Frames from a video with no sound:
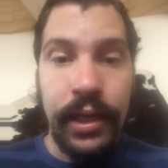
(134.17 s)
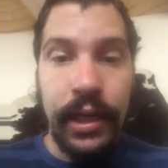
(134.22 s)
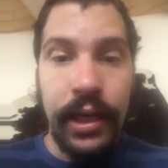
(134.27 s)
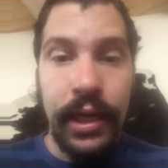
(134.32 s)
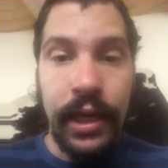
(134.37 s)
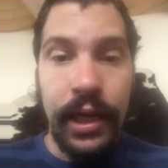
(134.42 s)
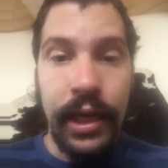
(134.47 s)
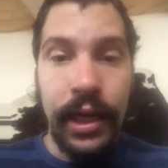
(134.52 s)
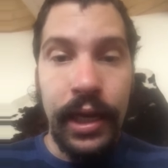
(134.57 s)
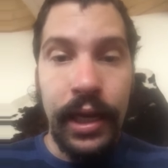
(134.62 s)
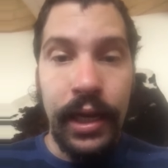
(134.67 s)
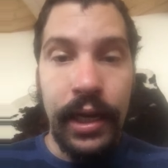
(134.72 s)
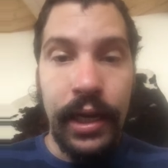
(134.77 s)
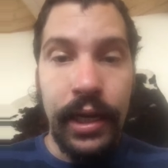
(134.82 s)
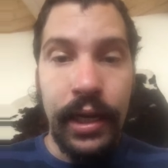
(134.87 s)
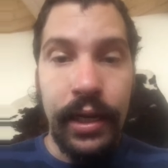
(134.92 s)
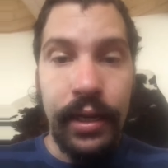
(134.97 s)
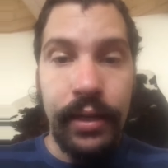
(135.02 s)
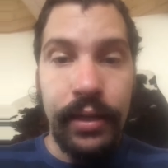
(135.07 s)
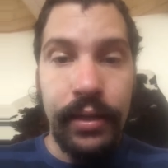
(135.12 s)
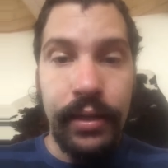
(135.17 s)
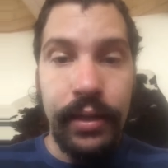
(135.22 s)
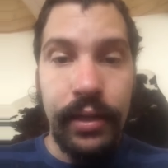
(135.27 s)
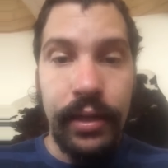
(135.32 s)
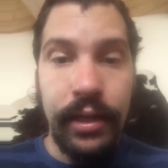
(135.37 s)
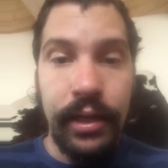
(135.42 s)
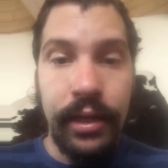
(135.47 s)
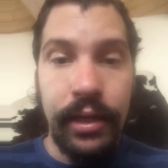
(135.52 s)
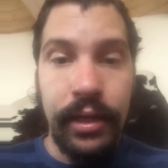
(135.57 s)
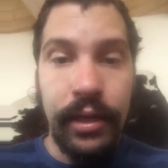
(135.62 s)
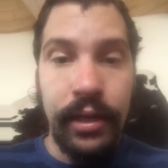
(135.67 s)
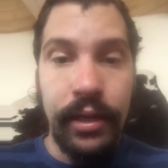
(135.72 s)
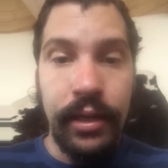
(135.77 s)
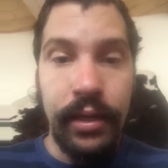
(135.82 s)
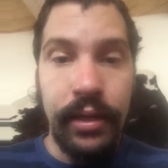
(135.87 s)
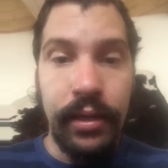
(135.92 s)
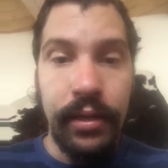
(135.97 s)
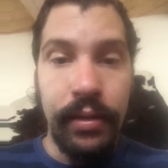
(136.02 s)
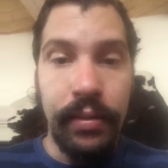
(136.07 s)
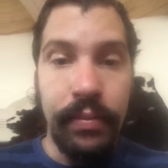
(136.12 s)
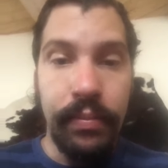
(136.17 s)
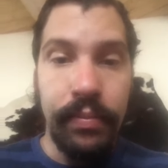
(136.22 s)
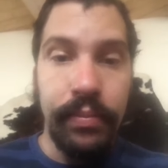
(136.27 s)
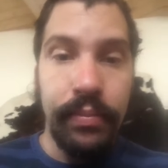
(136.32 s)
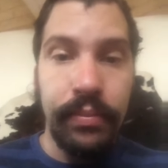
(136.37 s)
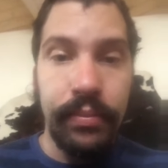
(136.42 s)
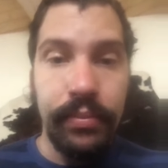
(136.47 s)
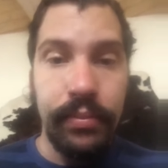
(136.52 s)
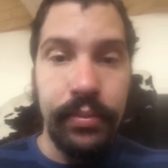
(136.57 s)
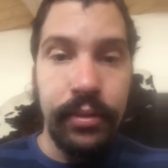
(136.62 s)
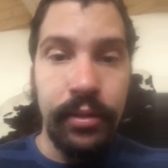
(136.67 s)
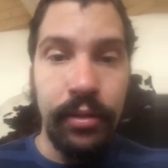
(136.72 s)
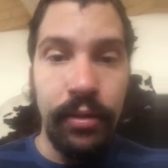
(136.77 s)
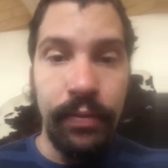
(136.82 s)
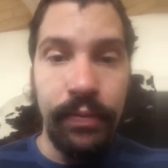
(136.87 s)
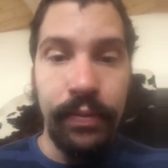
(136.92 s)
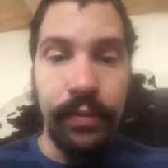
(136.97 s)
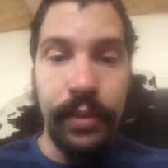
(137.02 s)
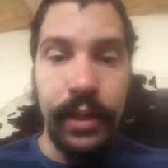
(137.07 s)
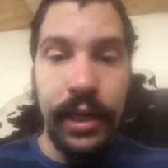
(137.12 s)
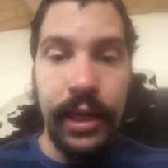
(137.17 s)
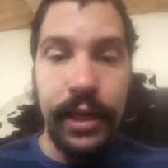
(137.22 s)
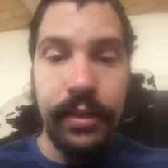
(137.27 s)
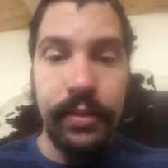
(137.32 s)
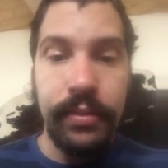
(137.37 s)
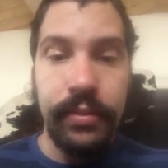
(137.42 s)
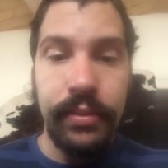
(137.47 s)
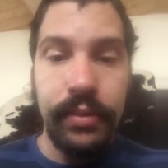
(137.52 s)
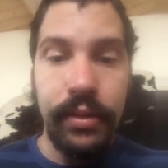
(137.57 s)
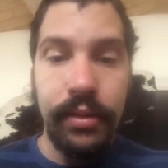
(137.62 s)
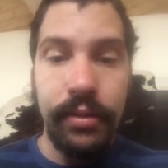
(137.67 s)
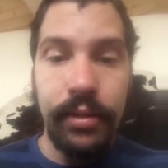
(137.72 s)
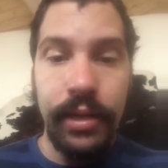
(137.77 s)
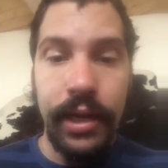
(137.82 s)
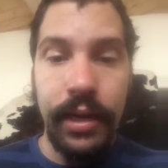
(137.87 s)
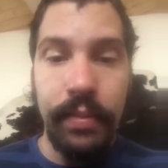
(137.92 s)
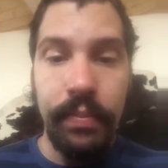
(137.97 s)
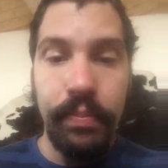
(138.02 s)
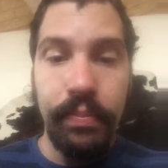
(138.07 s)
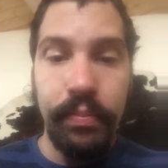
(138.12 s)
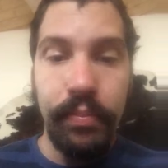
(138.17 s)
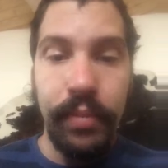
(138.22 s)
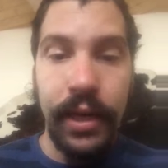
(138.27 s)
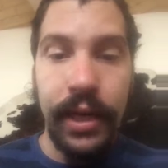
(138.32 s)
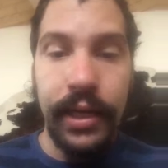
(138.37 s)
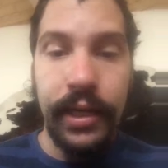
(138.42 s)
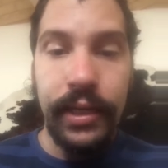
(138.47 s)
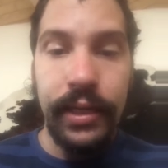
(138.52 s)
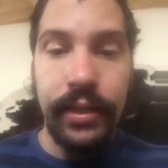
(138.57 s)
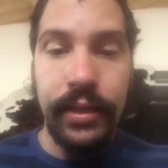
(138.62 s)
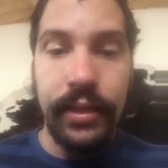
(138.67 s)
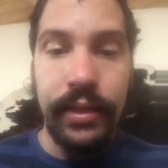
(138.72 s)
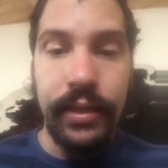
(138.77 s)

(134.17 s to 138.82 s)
and go from there. Alright, bye.